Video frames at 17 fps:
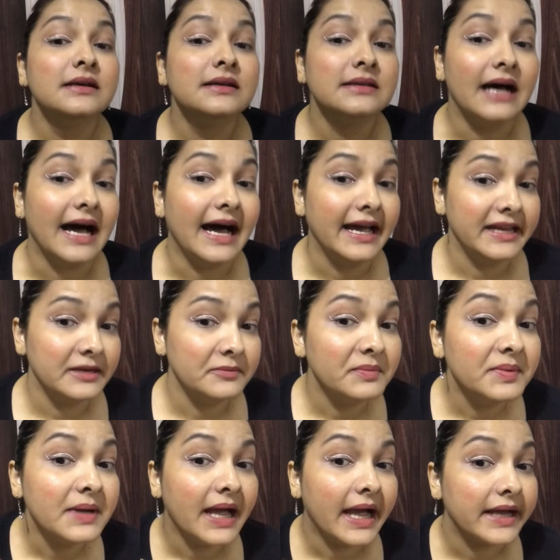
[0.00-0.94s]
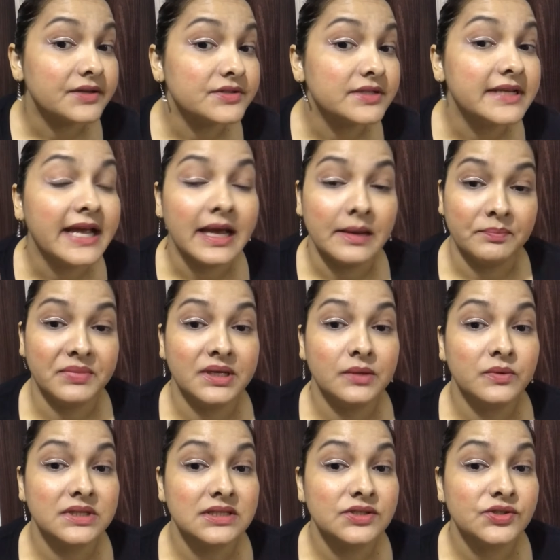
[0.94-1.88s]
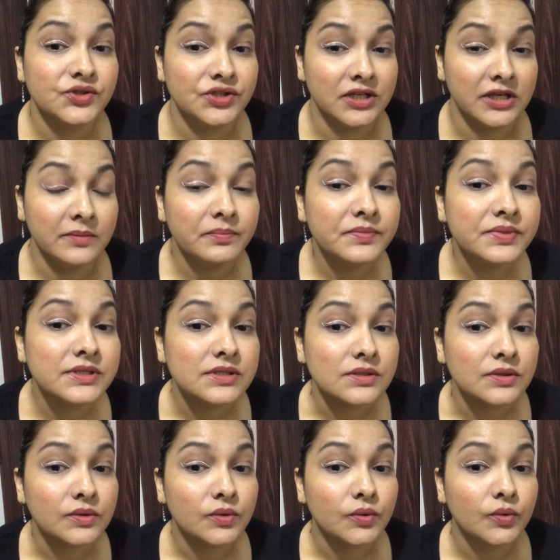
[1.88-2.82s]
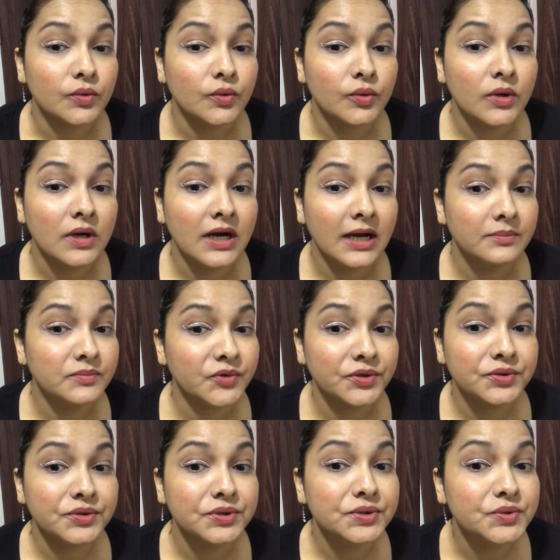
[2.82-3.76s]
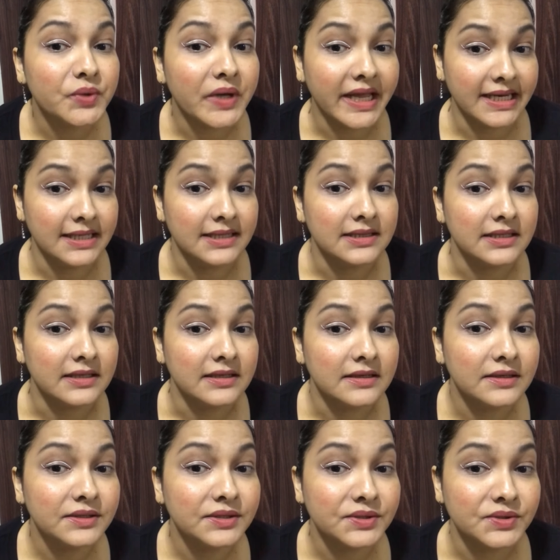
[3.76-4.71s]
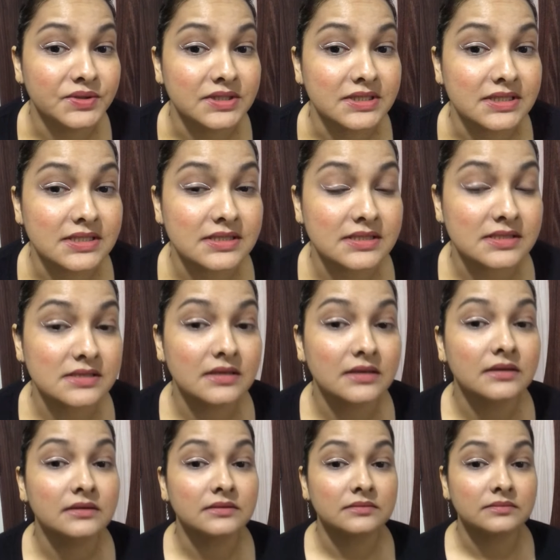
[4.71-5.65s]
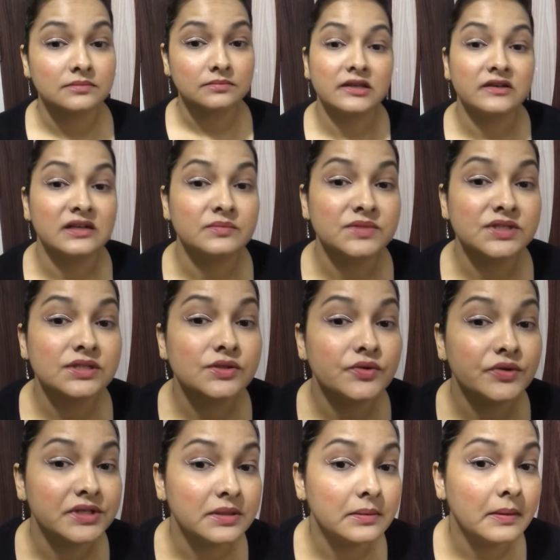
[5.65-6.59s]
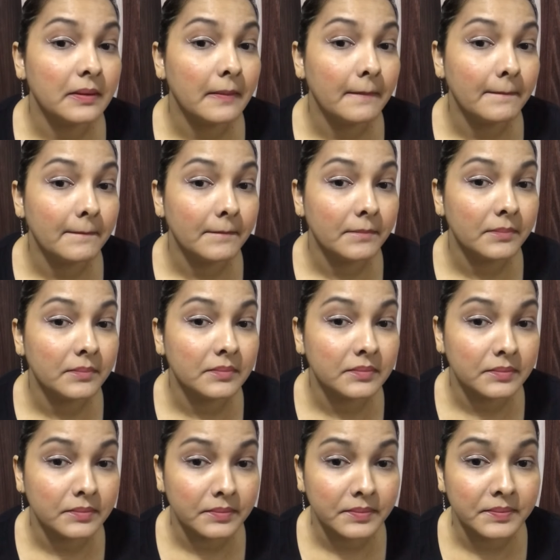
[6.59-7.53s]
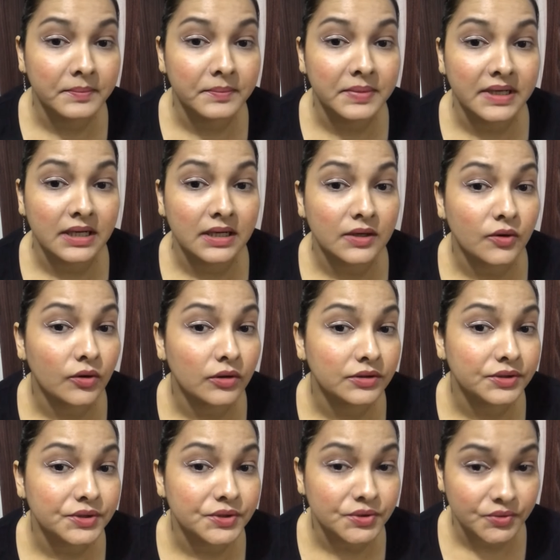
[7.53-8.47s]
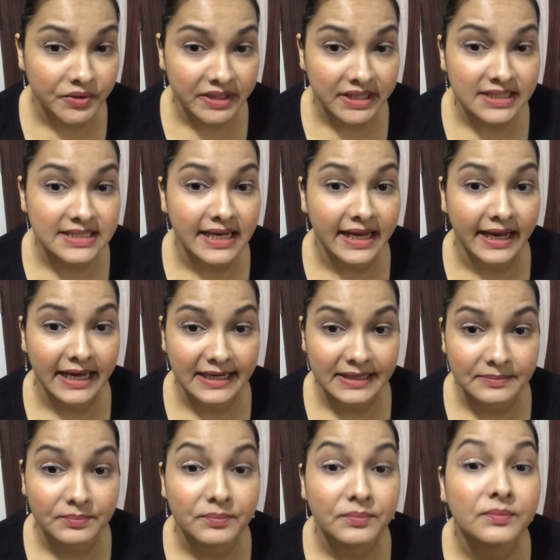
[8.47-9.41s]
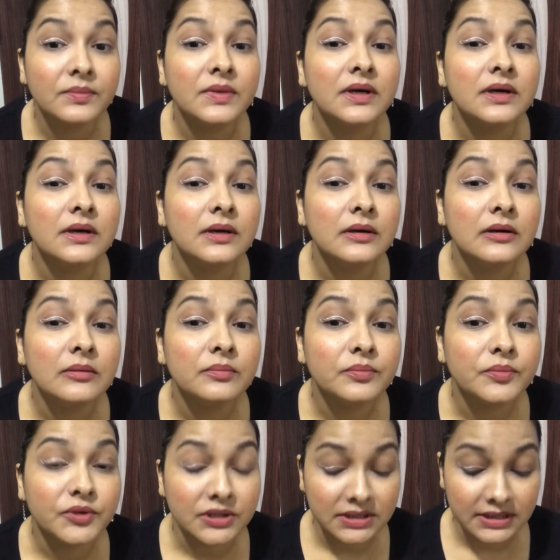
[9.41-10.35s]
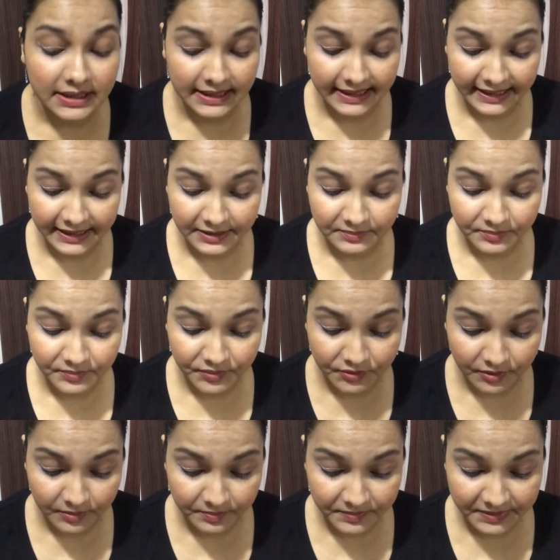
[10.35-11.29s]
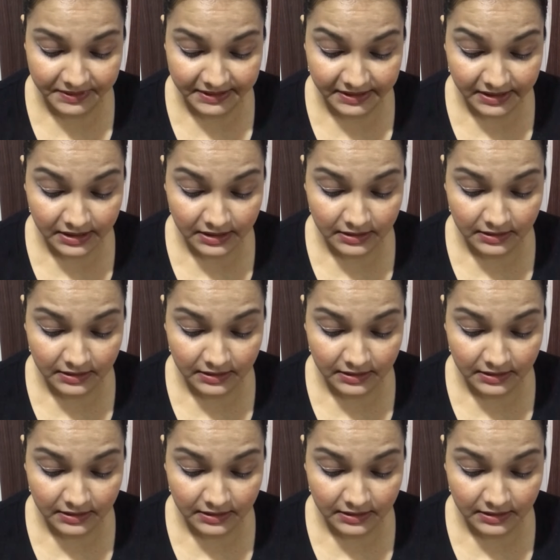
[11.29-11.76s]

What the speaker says: I am actually happy with the shape, so I'm not going to do anything to this. Now I'm just going to build on to it and put the line properly.